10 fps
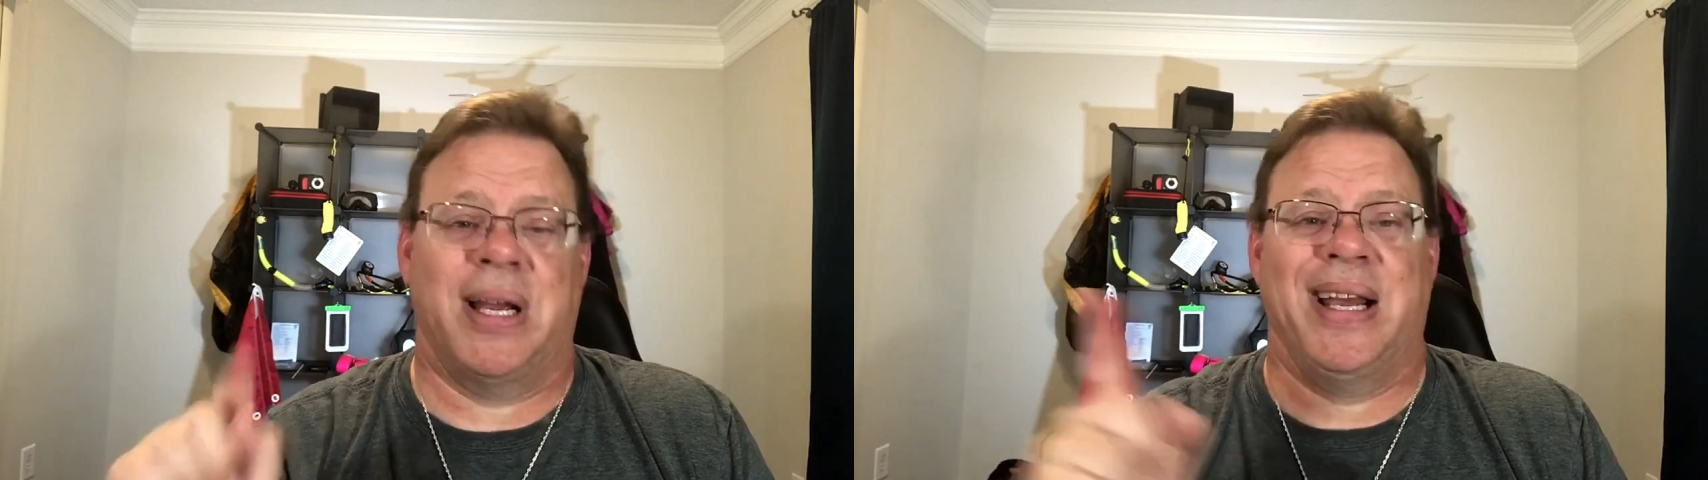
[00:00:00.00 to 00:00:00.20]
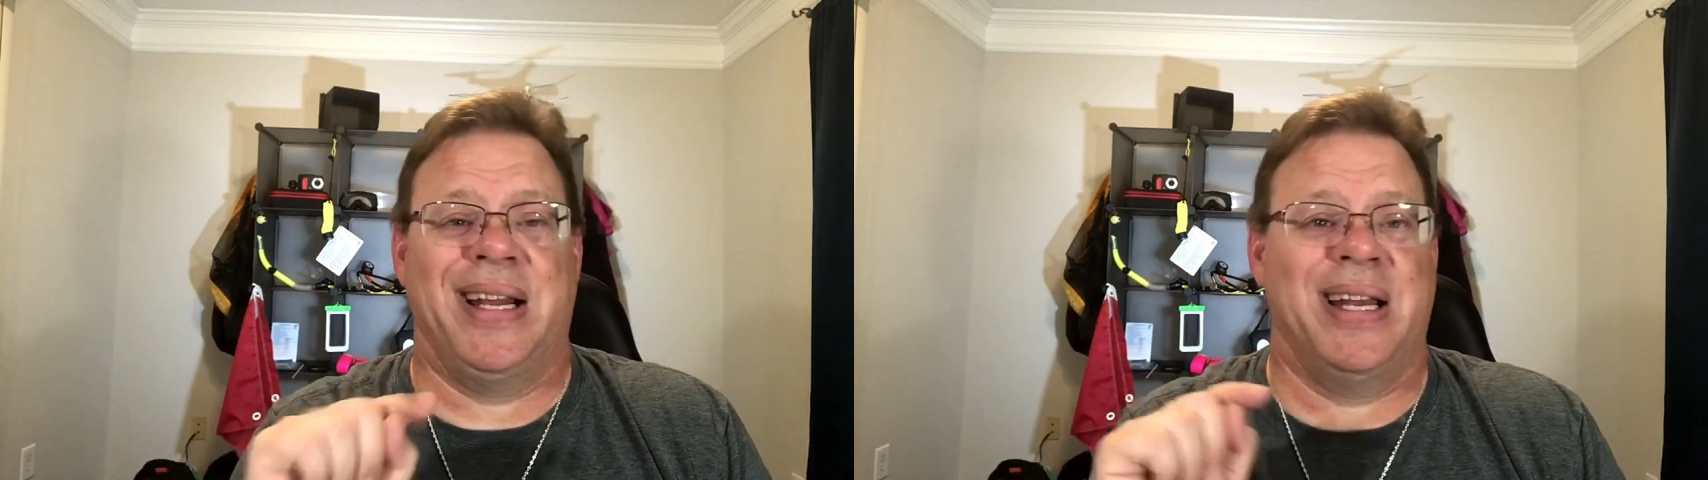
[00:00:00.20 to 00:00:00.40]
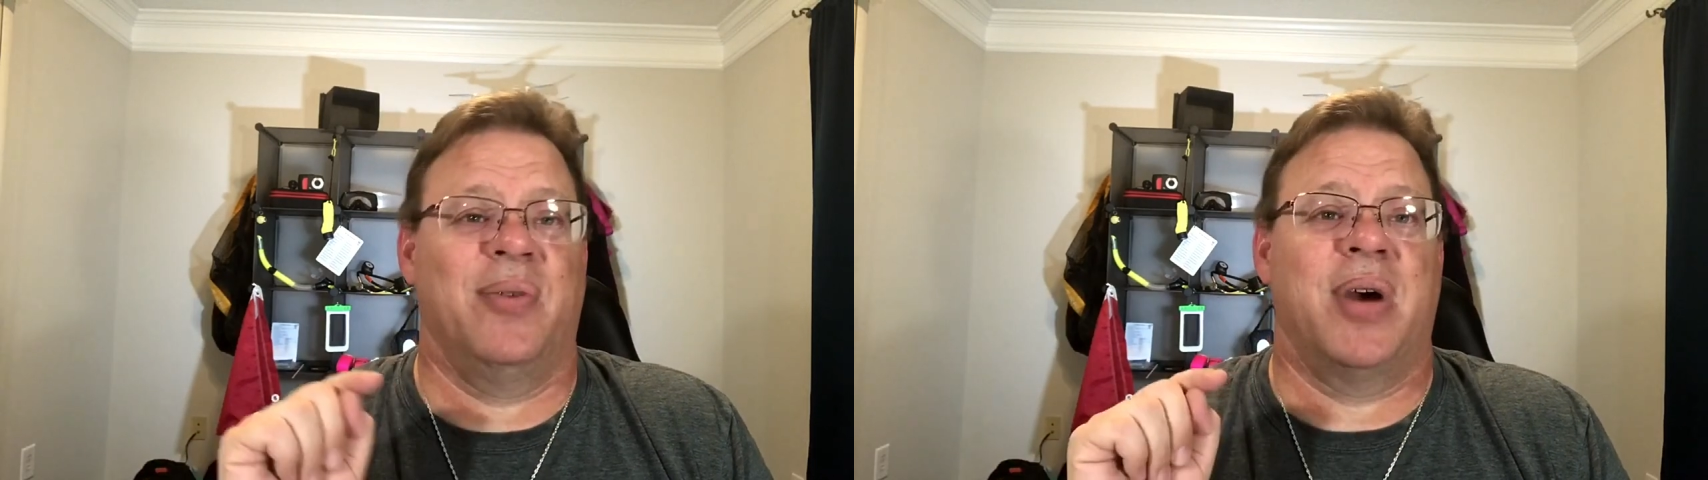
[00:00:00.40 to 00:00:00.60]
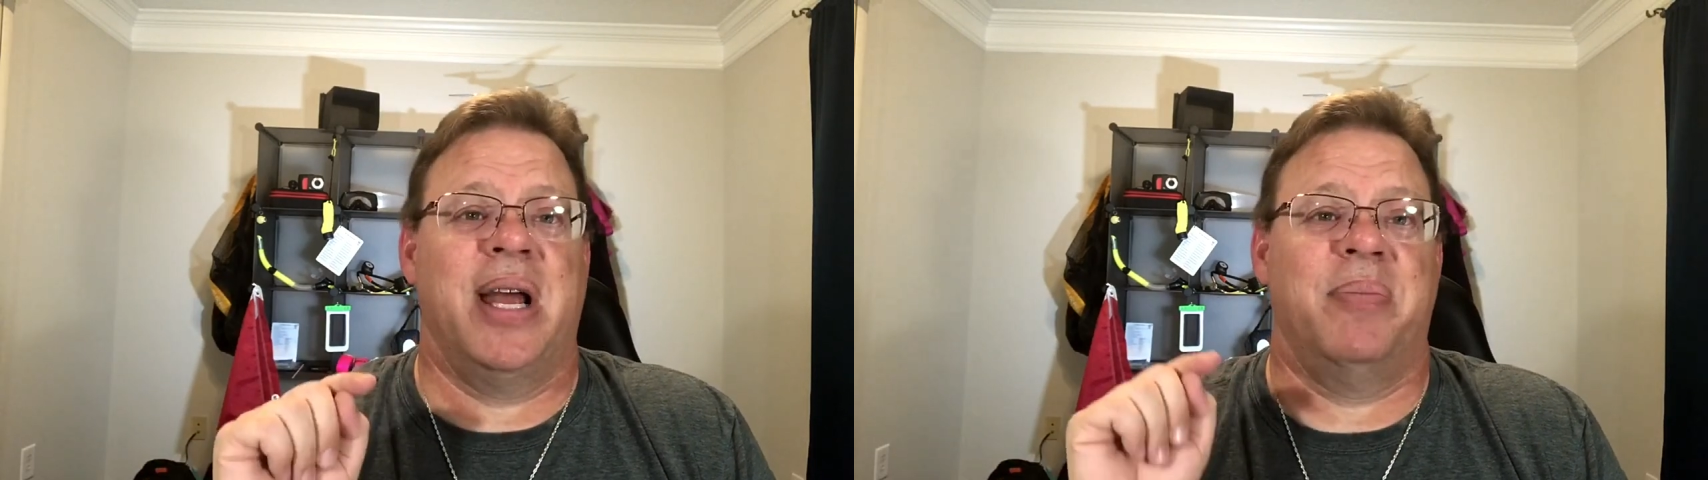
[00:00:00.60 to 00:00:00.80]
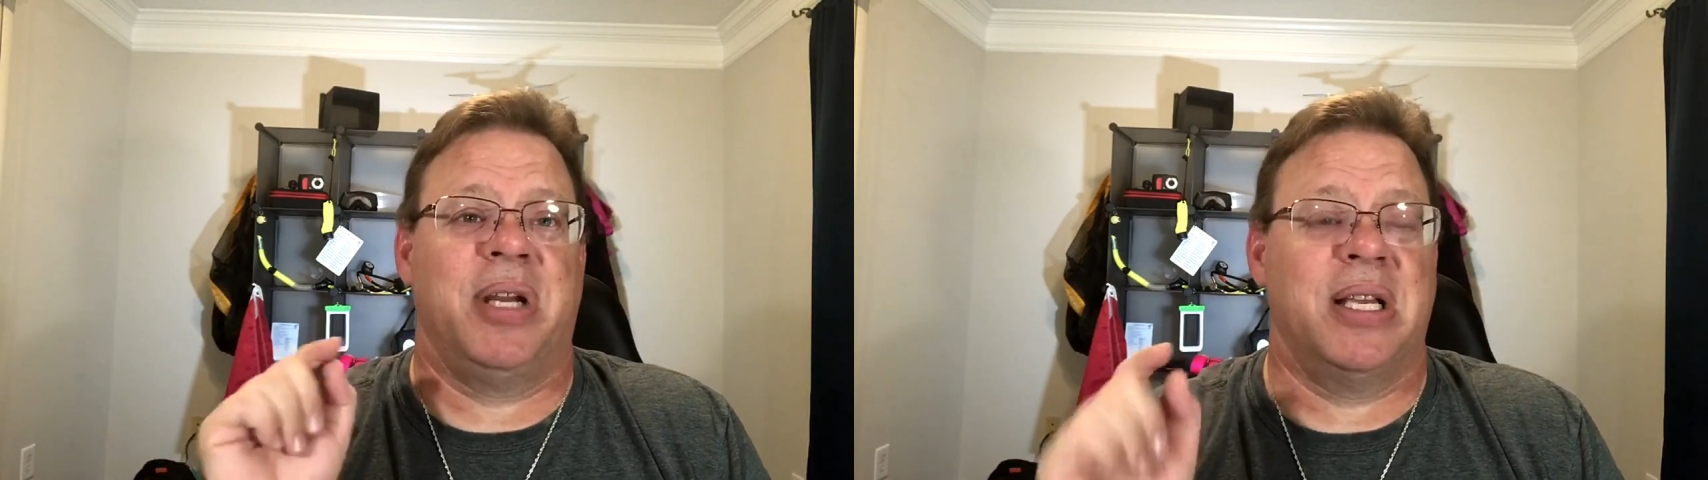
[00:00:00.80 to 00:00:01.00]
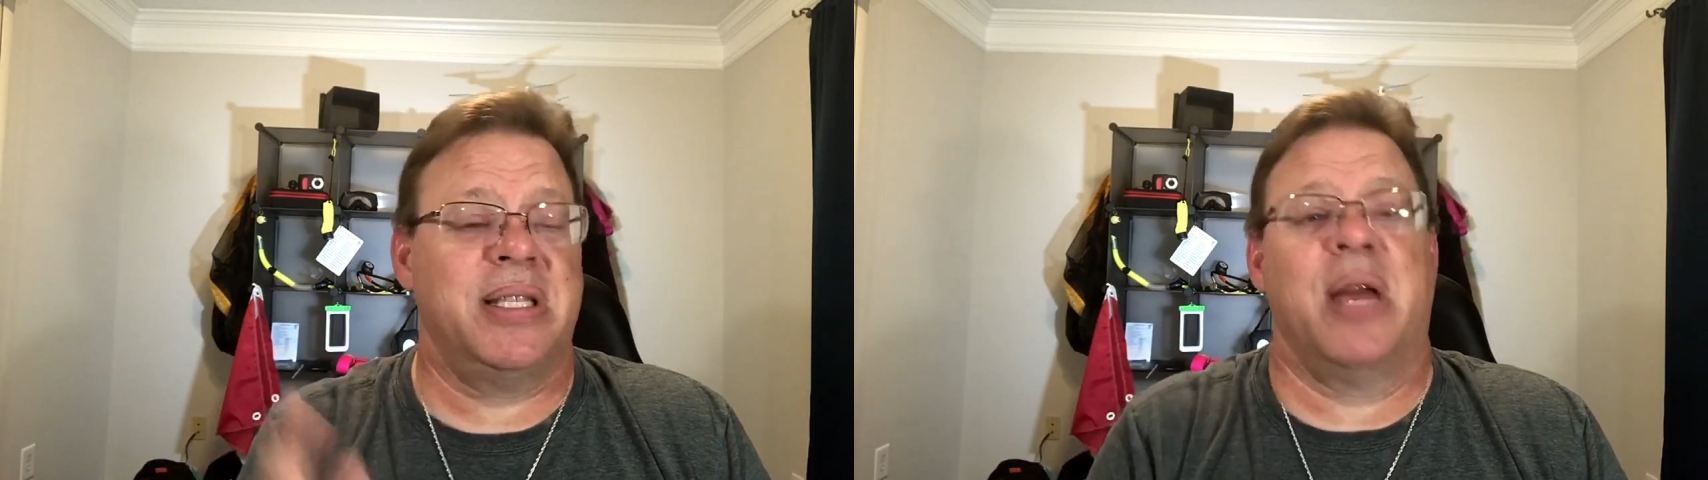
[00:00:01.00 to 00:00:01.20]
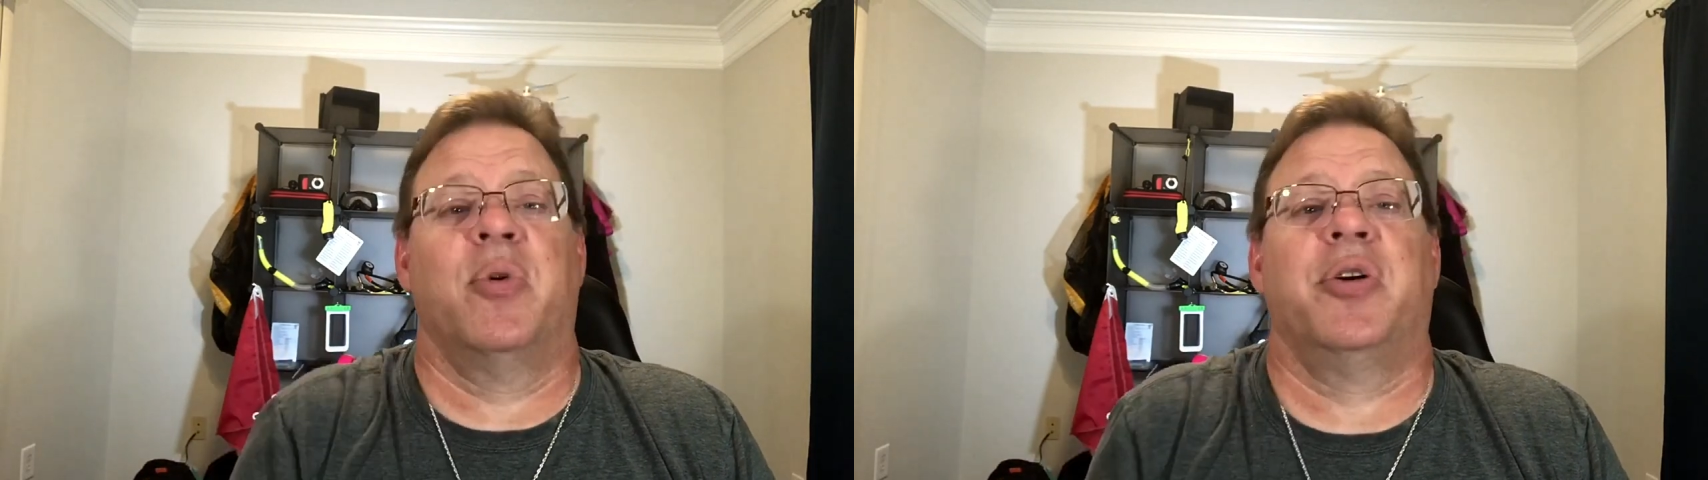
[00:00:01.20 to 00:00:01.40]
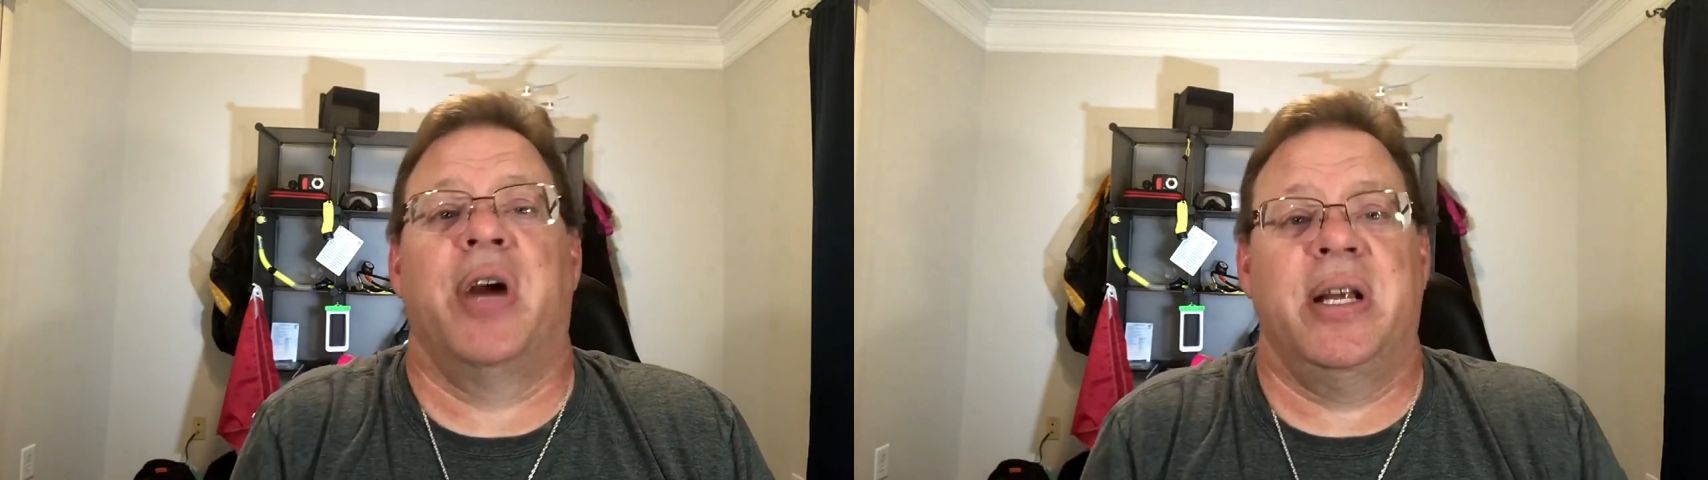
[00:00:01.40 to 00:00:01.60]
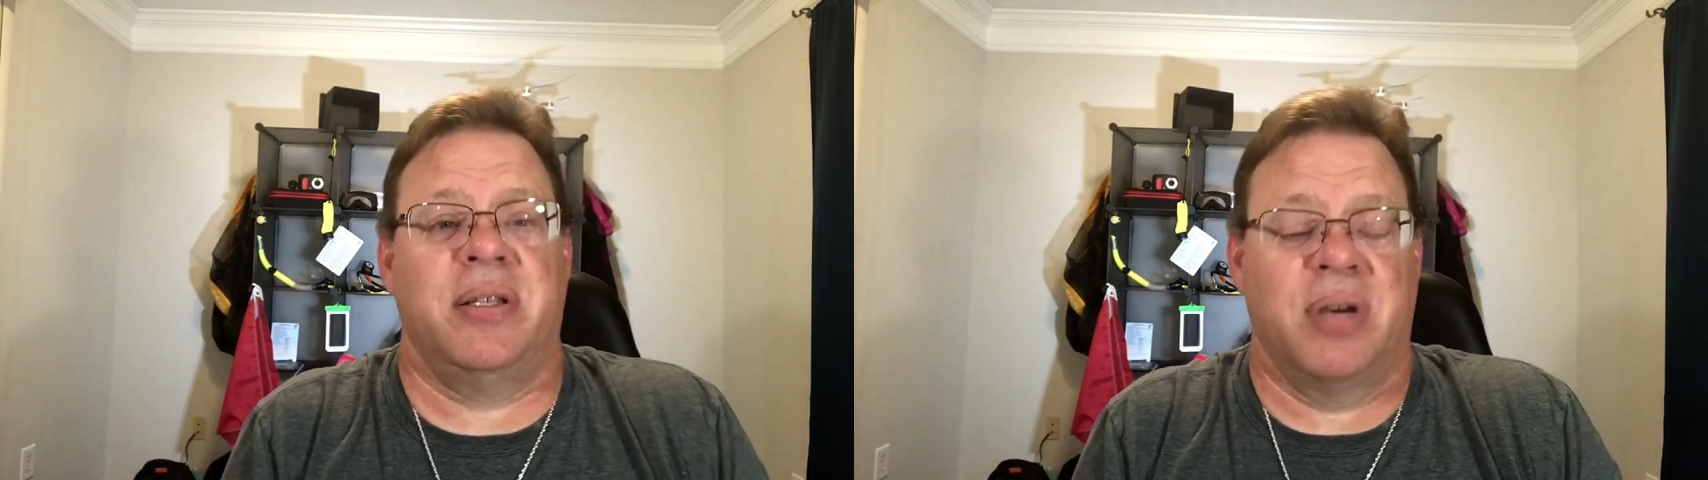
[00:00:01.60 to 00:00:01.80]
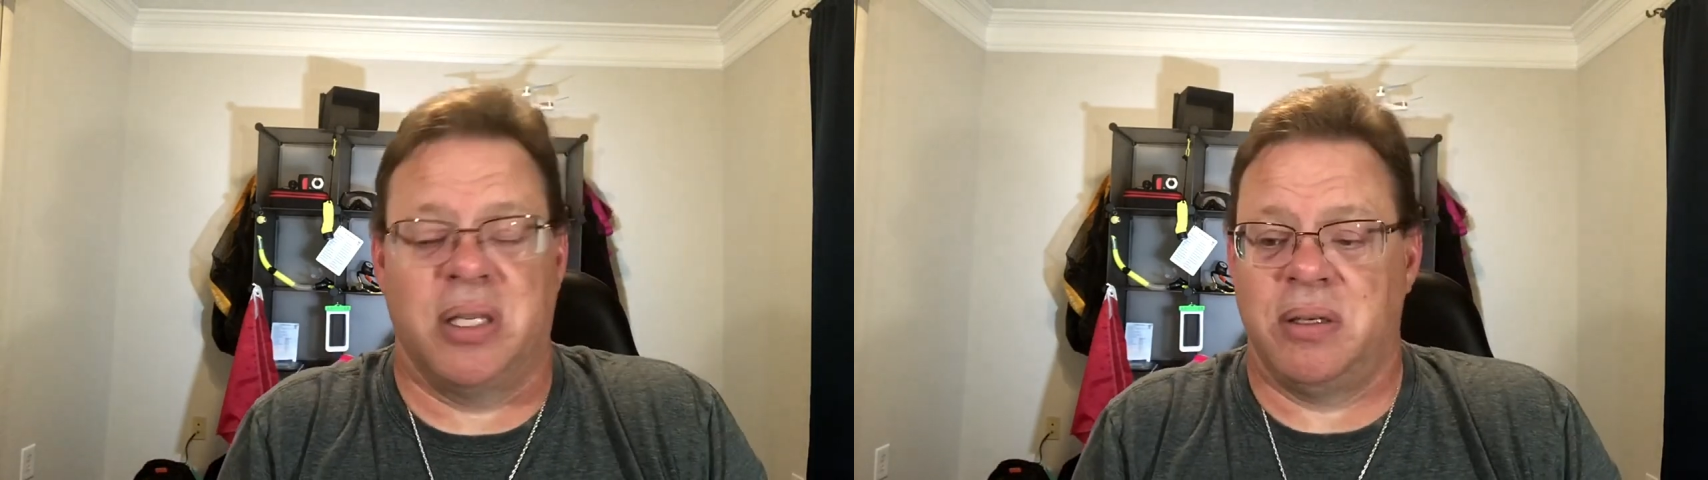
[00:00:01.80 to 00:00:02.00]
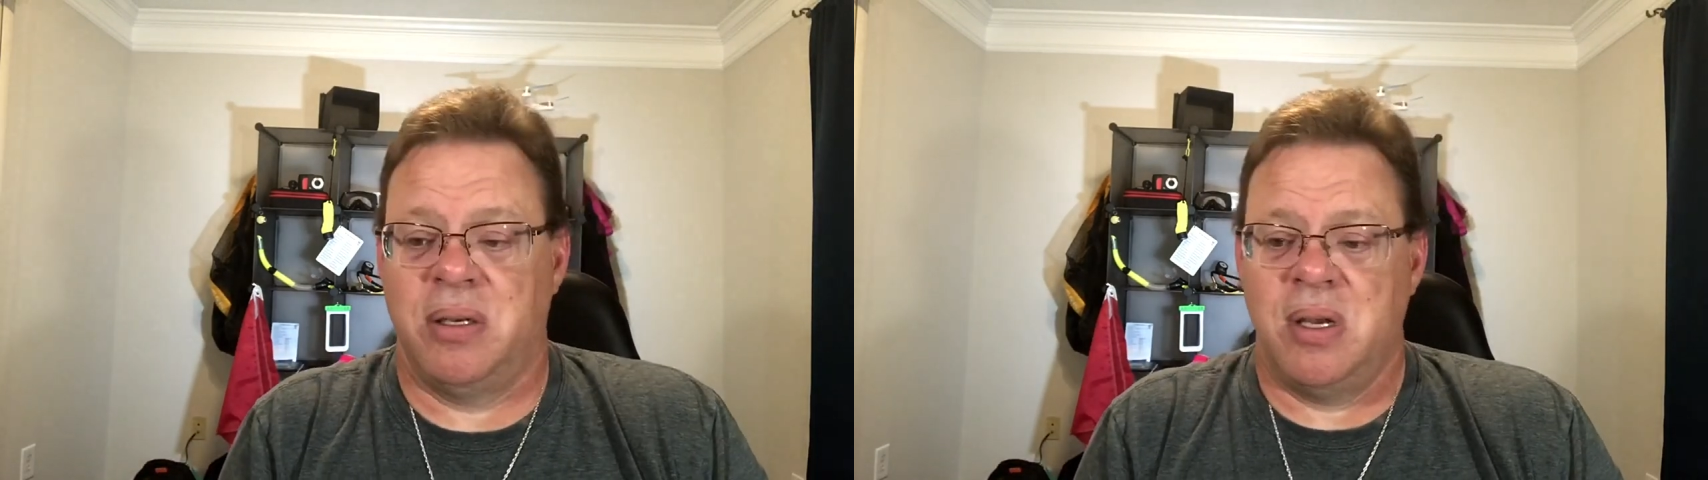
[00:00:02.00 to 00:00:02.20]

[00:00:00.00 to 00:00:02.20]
I gotta get it right because they were great to us.